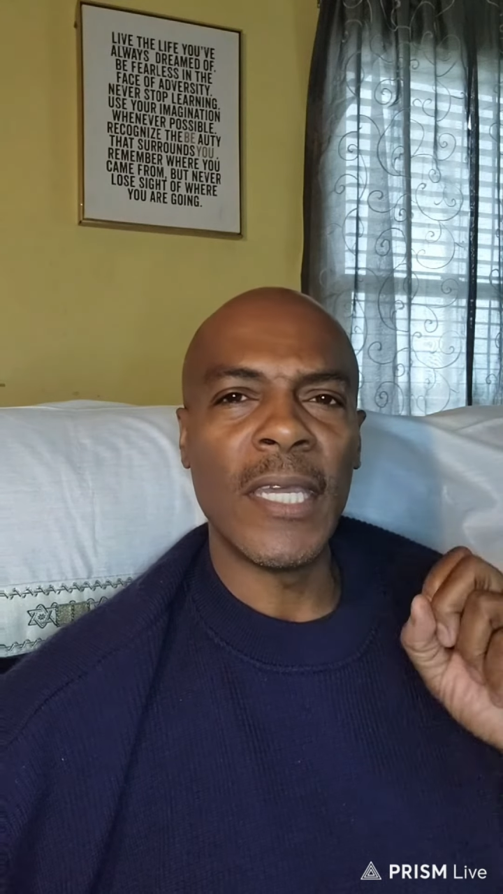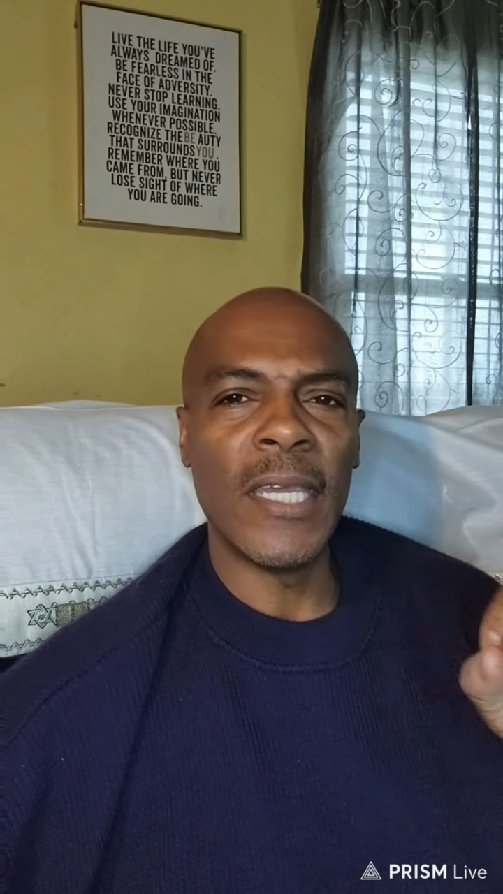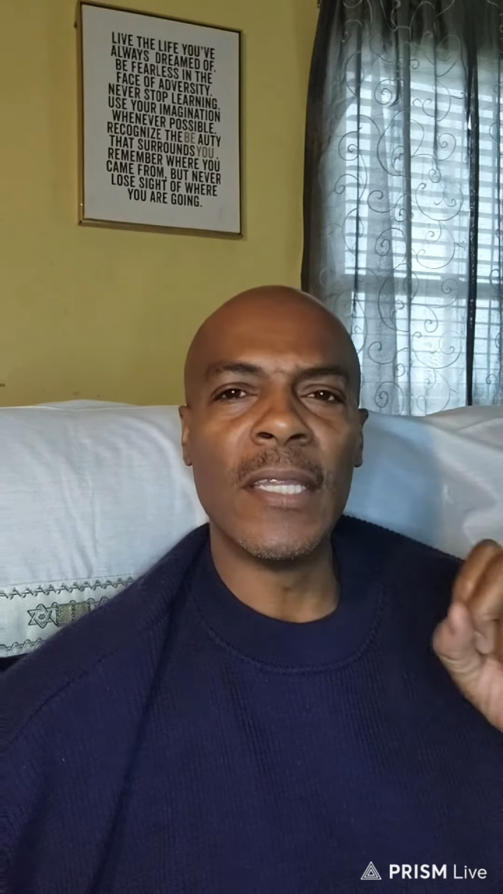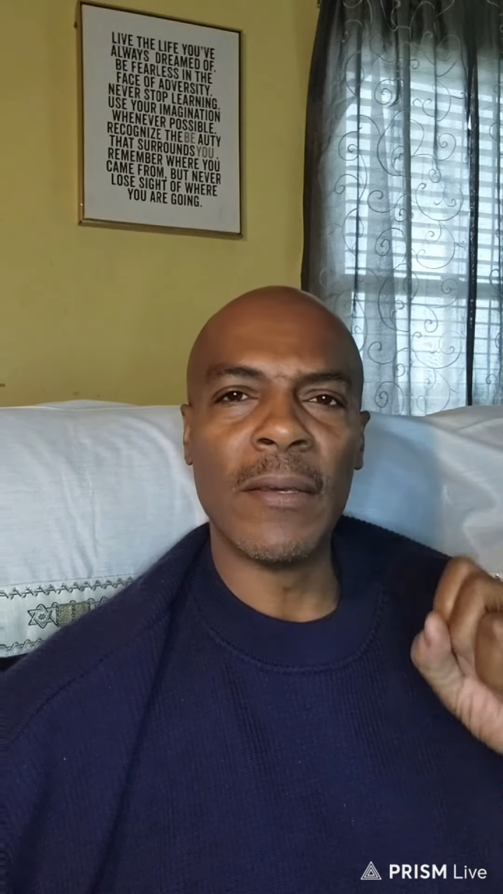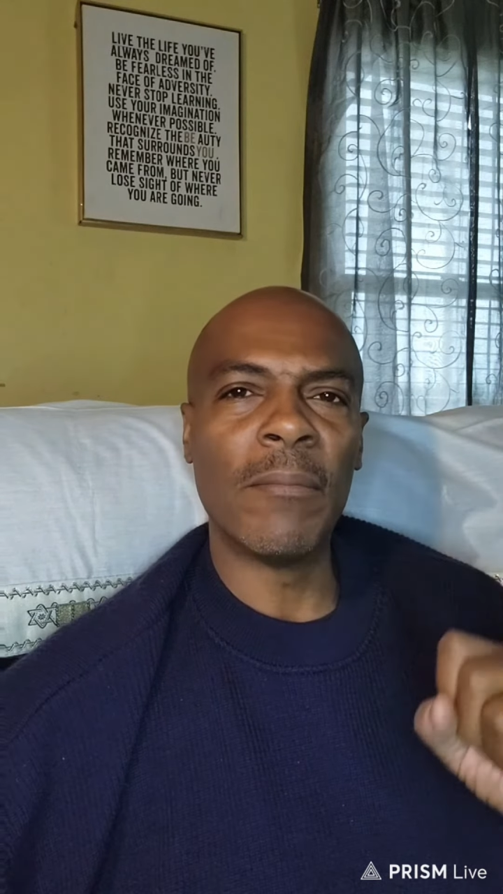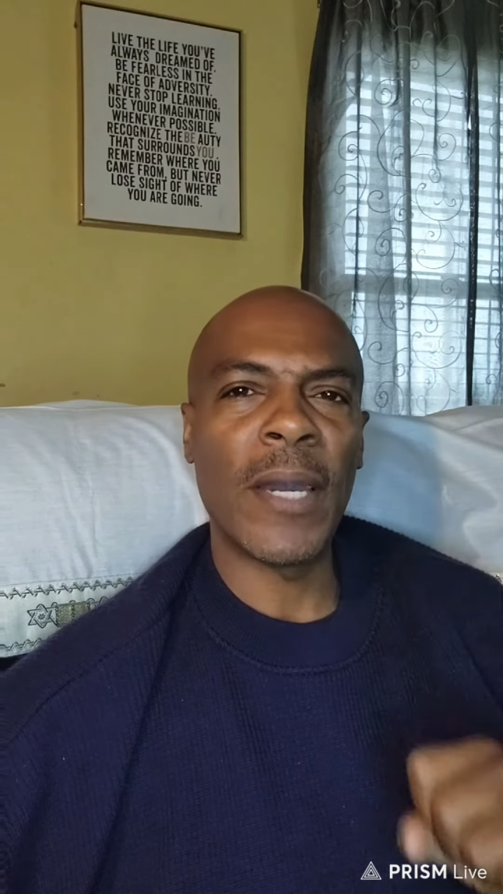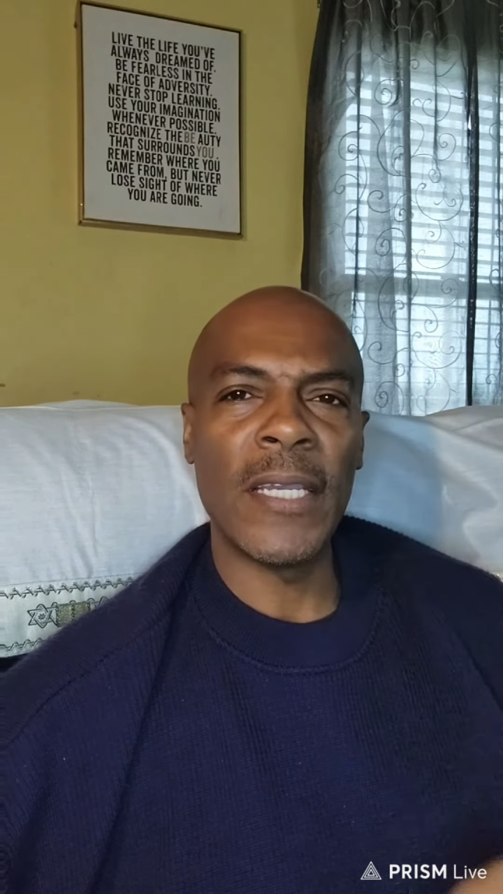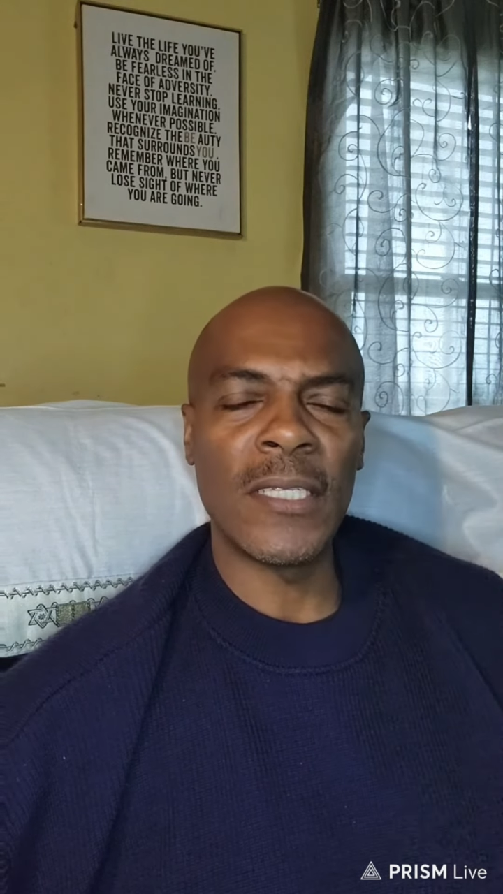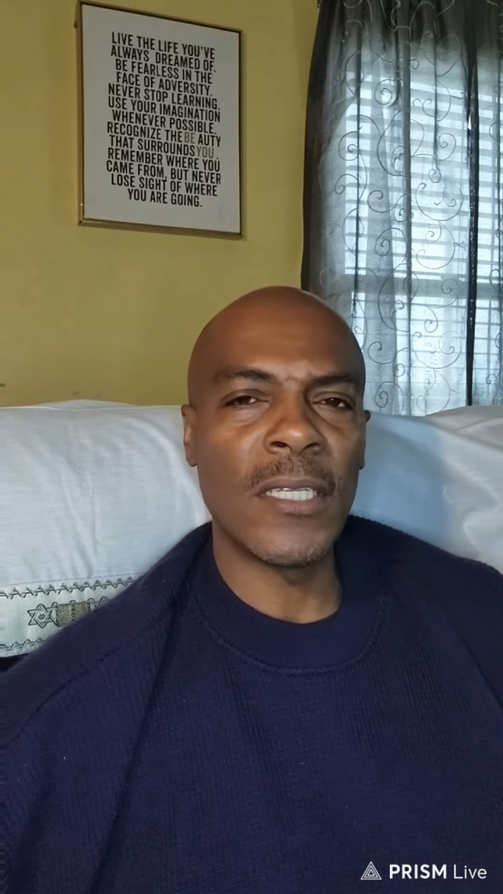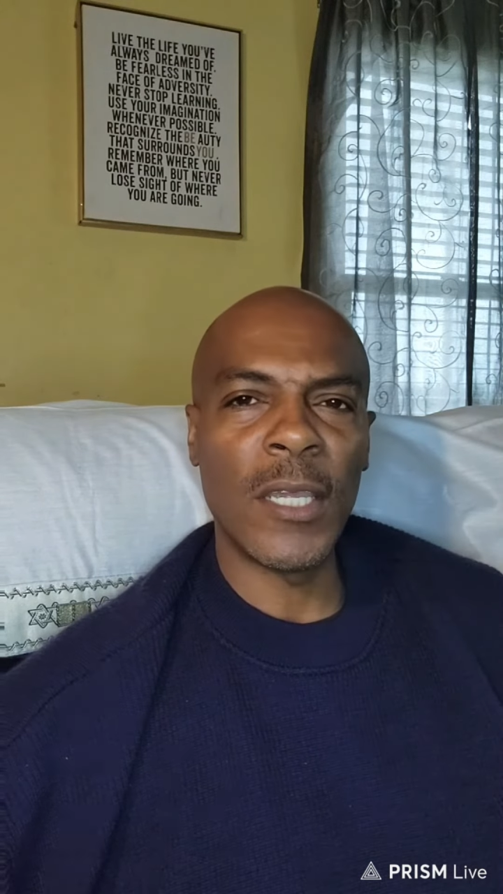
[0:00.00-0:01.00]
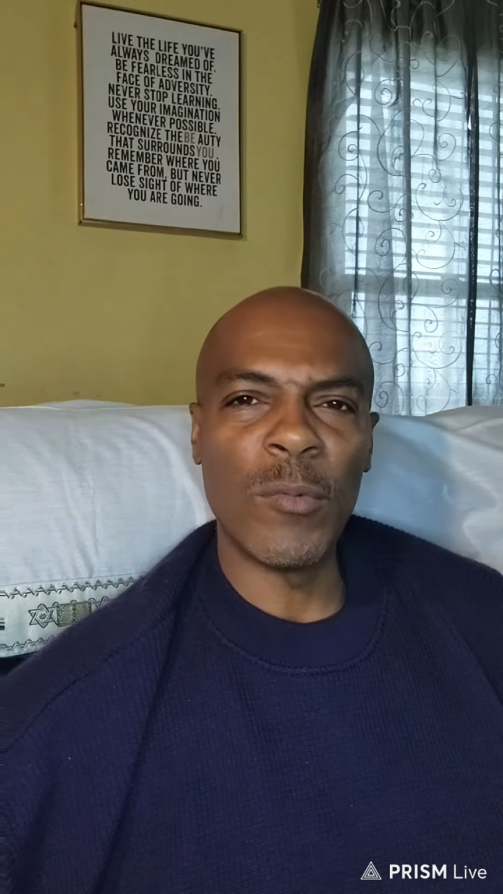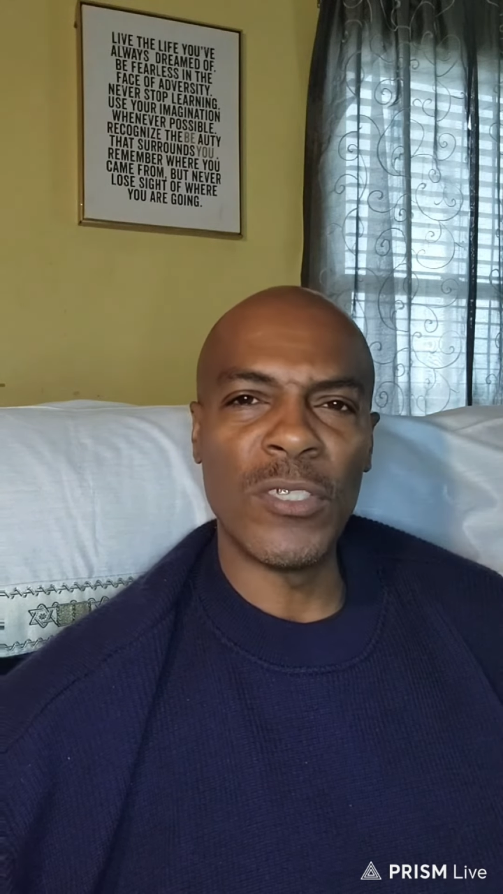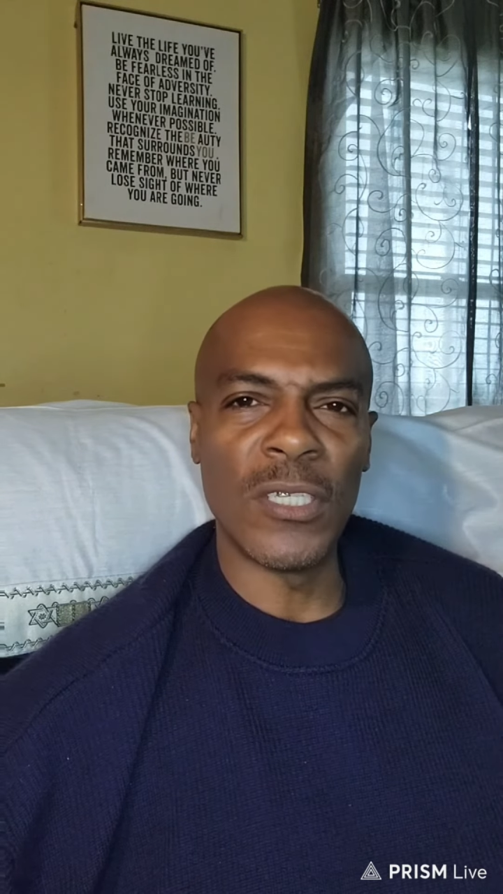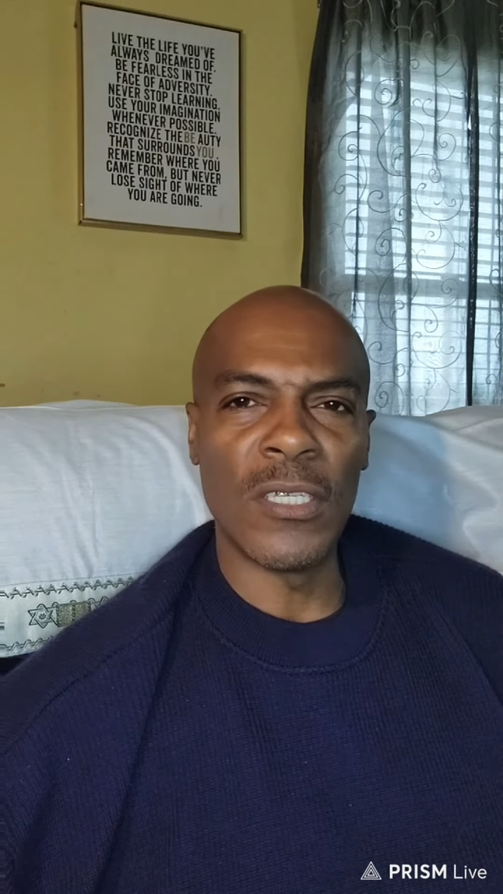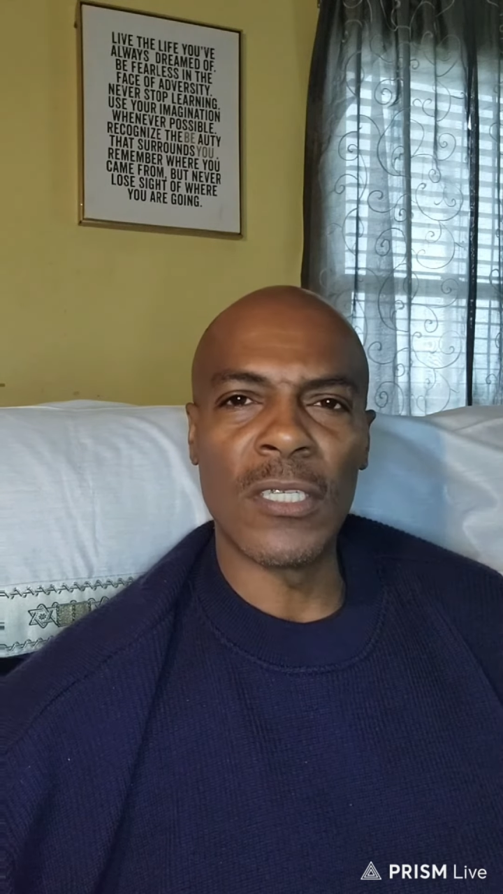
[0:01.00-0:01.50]
in the mighty name of
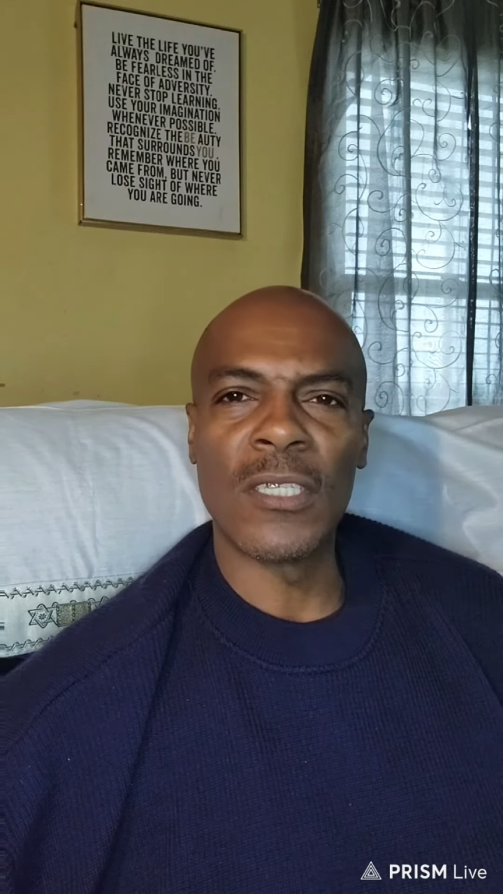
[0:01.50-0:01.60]
Jesus